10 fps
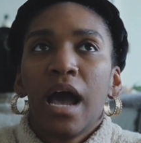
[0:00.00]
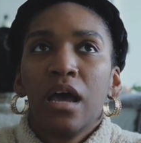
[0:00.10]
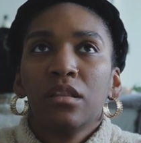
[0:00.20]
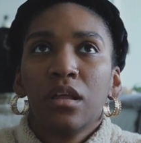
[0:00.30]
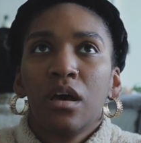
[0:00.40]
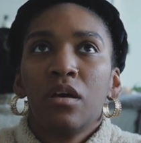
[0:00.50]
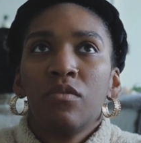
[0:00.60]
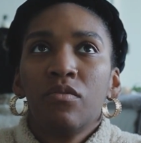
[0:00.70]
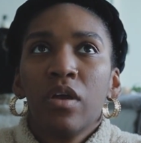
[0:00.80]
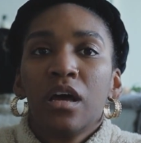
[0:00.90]
I
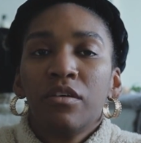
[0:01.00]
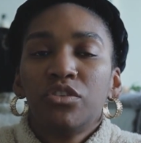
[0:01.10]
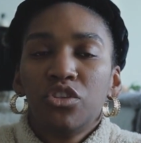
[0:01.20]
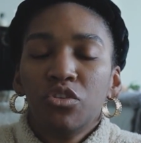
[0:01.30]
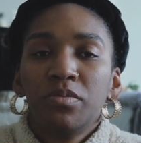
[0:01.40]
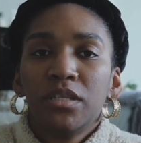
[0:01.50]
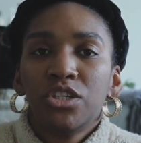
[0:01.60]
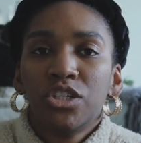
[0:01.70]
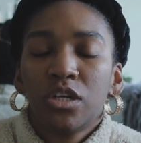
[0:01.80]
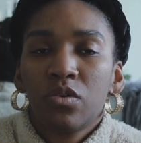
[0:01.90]
love soups
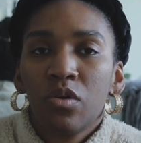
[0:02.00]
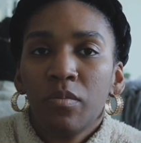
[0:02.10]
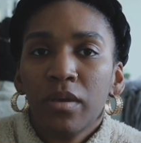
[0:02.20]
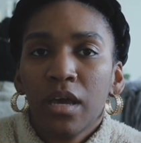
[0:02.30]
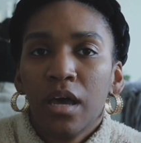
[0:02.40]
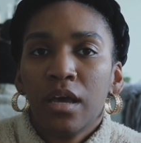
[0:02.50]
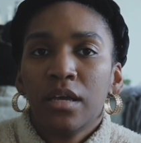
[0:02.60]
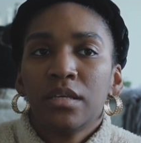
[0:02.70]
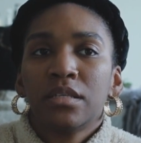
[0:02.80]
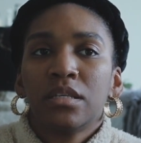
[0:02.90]
in general
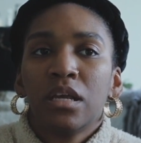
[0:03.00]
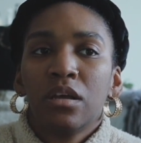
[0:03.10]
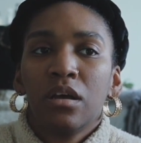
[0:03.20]
because